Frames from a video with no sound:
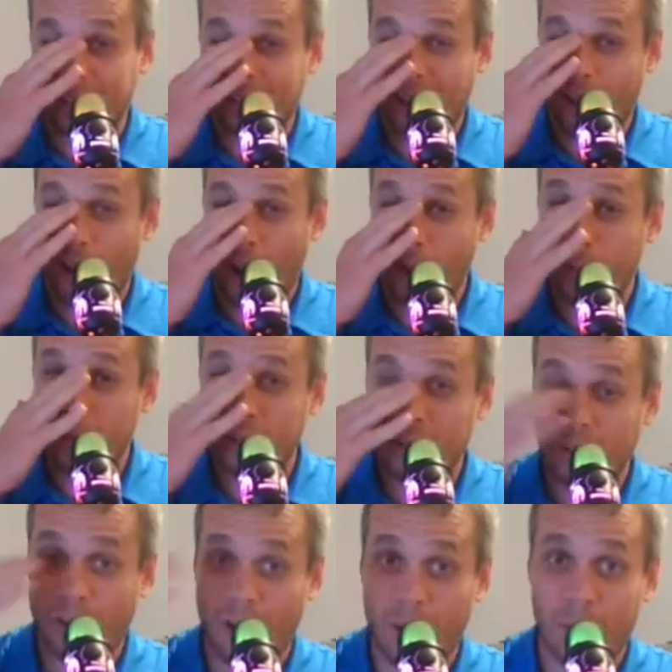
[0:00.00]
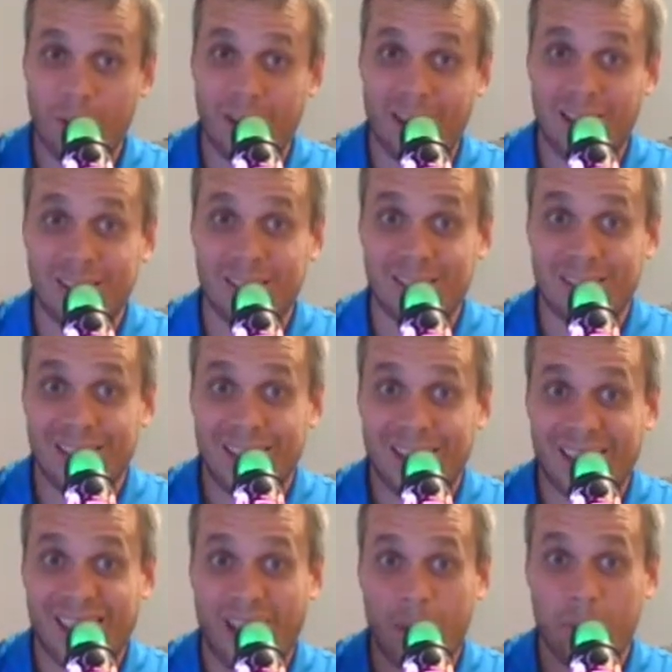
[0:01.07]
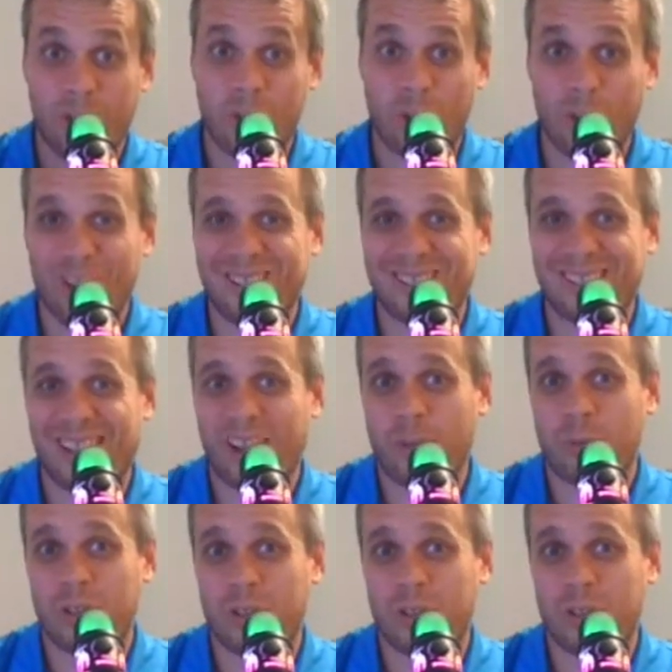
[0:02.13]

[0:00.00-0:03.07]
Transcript: Now, I would describe it as capital is that which